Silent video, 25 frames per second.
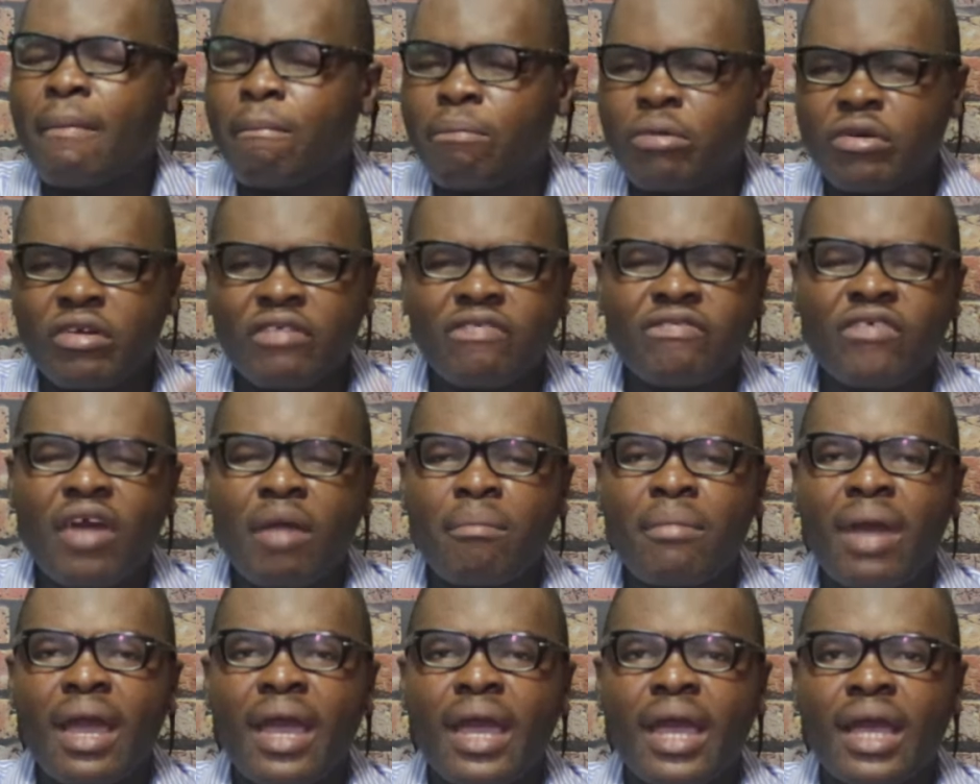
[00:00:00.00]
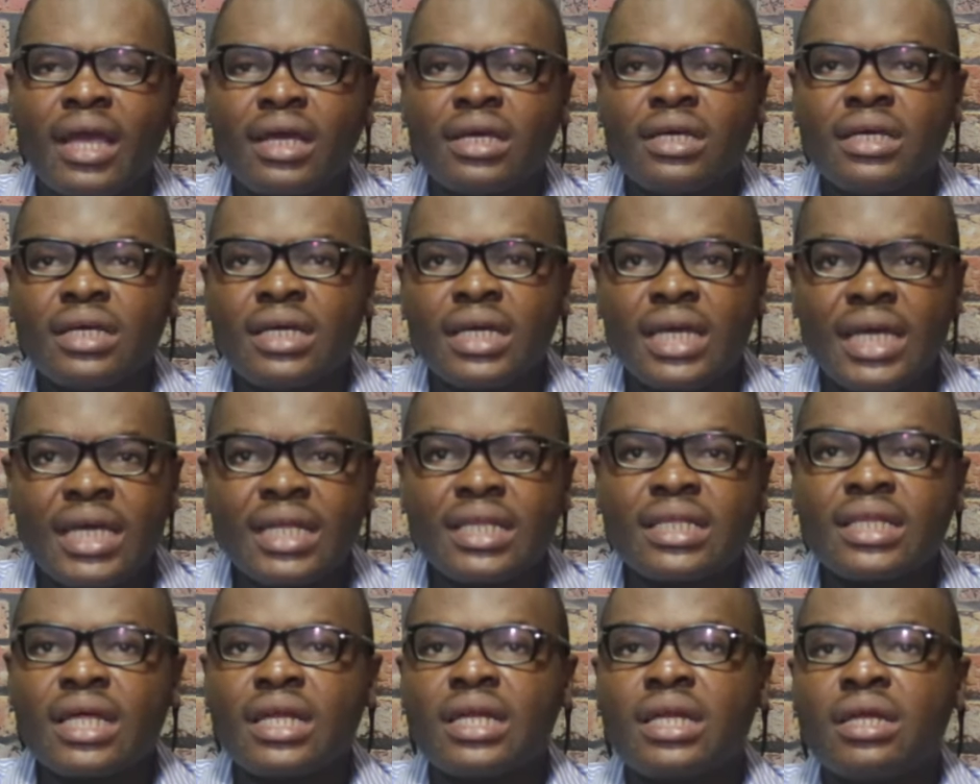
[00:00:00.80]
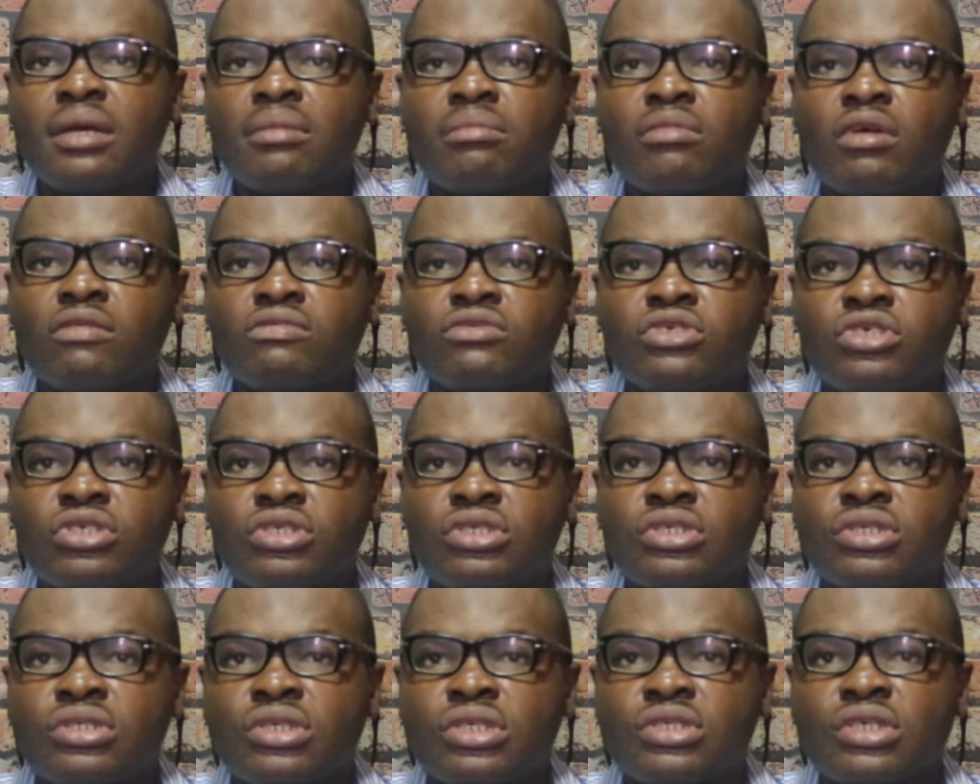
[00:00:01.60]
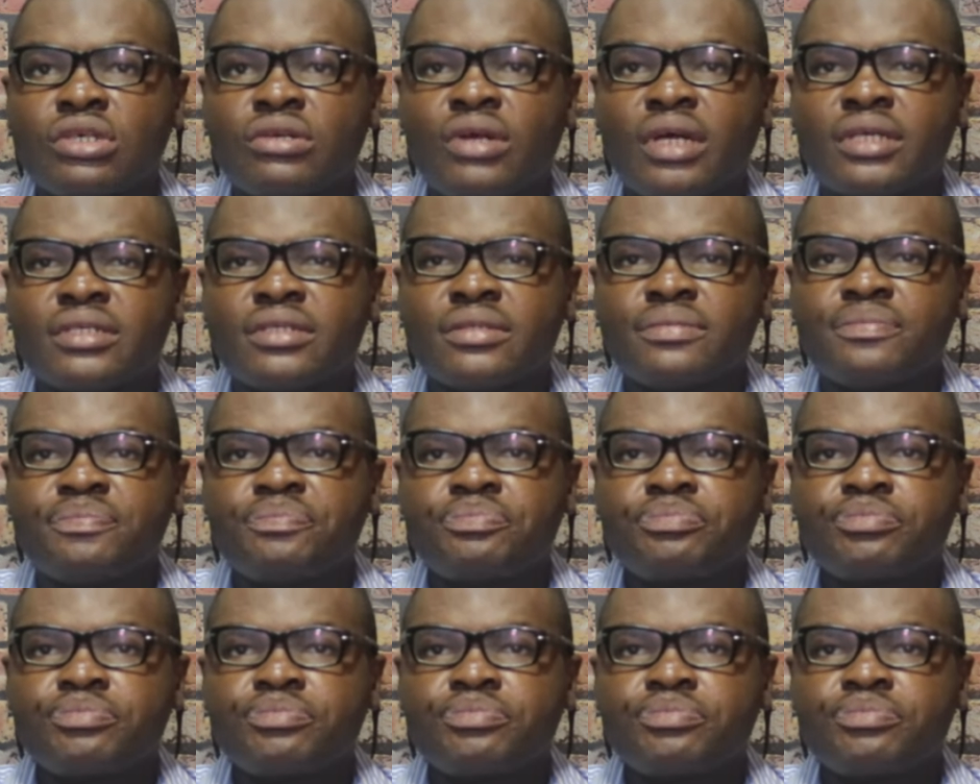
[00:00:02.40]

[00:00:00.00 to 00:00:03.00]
purify my hair in the name of Jesus Christ.